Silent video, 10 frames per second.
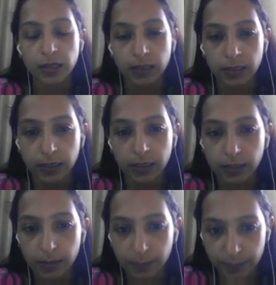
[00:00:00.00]
uh,
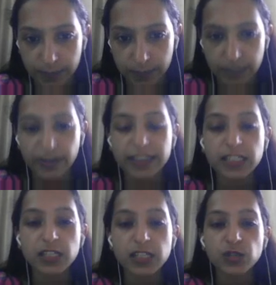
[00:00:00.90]
divided
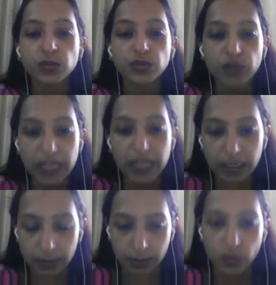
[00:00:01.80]
into 3
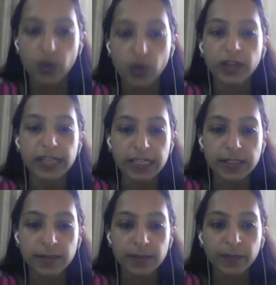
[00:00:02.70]
core needs,
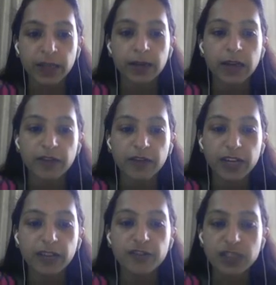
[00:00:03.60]
covering
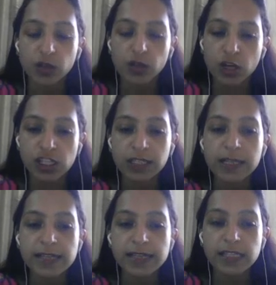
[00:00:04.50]
physiological
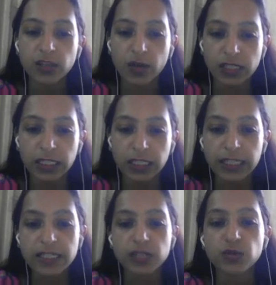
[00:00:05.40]
and security needs
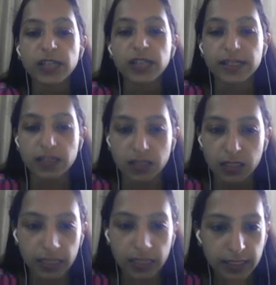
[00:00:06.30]
into the existent
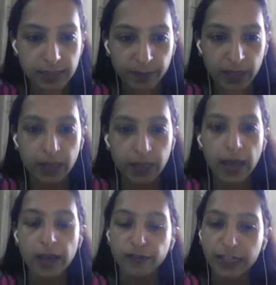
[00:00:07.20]
needs,
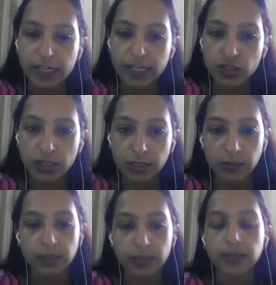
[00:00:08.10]
affiliation
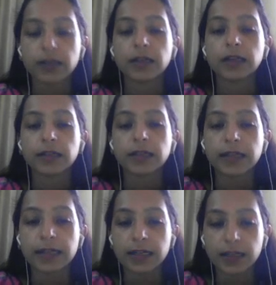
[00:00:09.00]

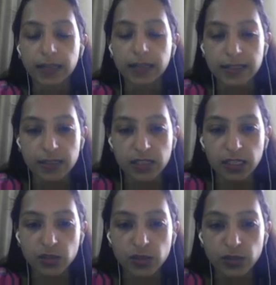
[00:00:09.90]
consisting
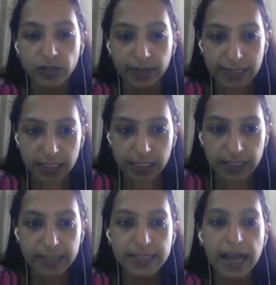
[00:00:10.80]
into the
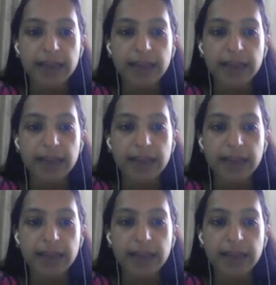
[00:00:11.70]
relatedness, and